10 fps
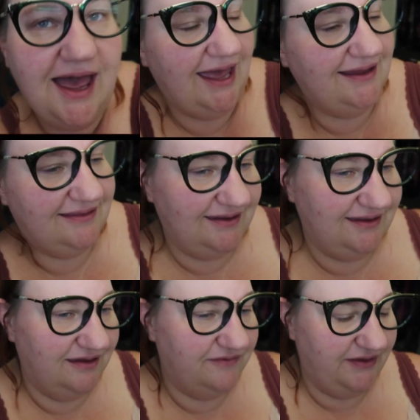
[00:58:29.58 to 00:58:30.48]
at
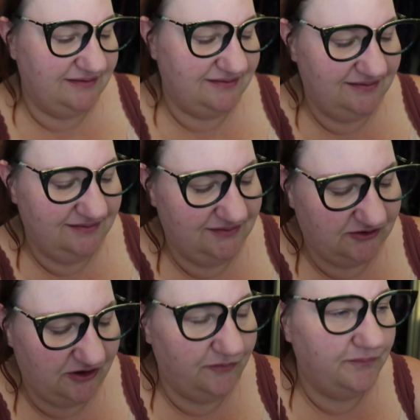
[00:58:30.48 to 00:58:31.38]
the event.
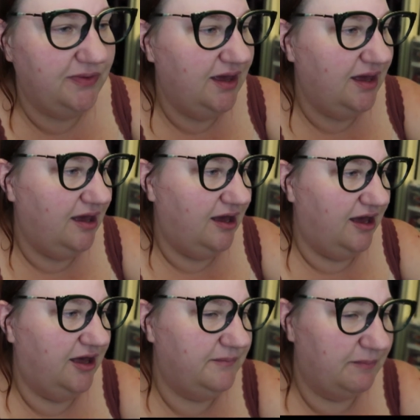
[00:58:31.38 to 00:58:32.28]
So
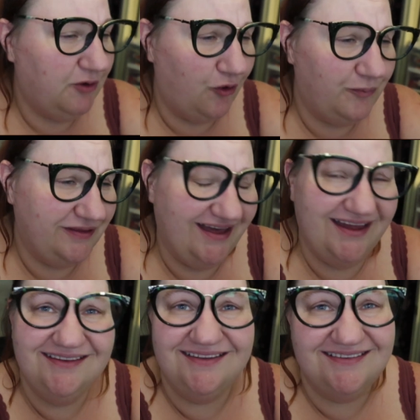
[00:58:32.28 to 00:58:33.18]
um, I'm hoping
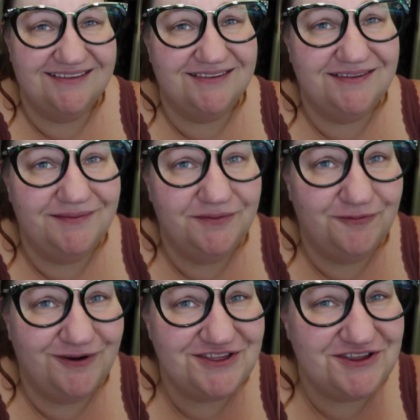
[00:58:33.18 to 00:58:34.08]
that this is
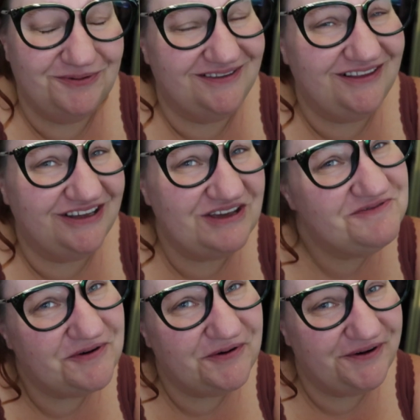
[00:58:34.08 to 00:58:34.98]
what she was looking
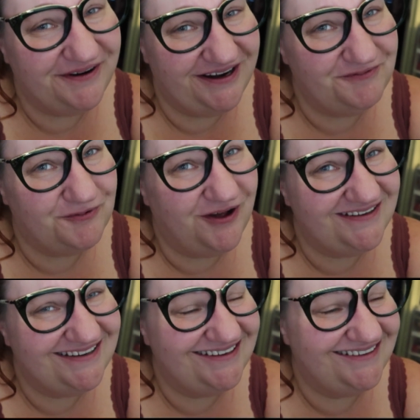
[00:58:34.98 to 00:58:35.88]
for and
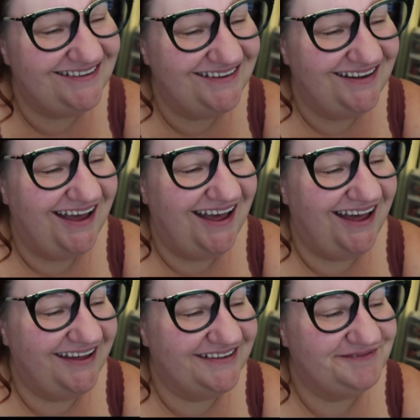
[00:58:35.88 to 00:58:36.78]
wanted.
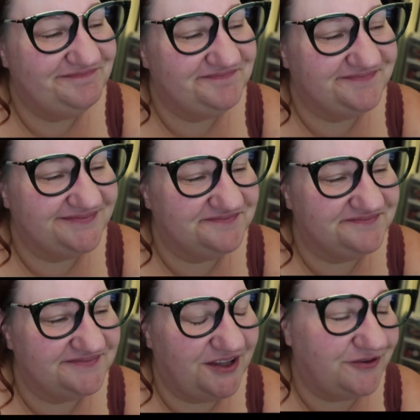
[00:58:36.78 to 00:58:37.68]
Um,
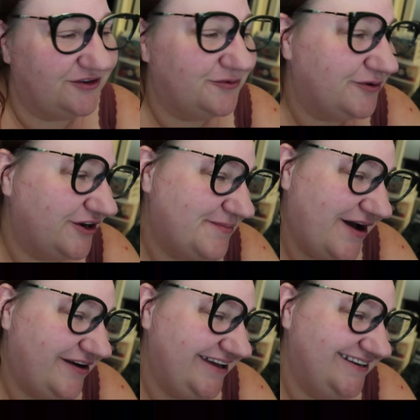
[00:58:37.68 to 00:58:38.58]
I was a little worried
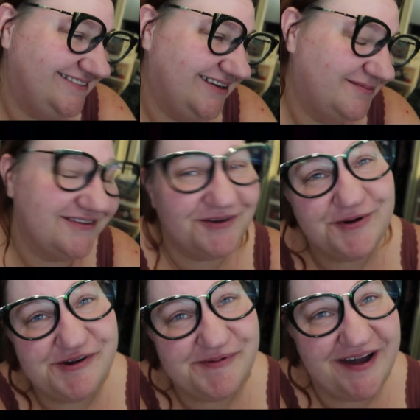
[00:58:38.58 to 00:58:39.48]
about it. I'm still
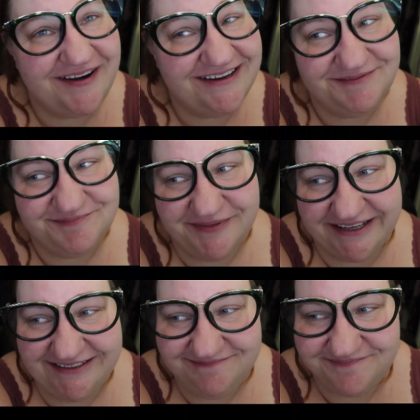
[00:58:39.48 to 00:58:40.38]
worried about it,
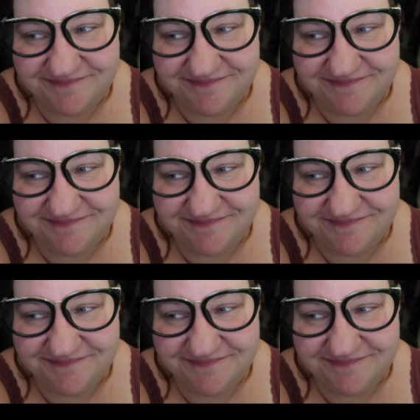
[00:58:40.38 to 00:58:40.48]
but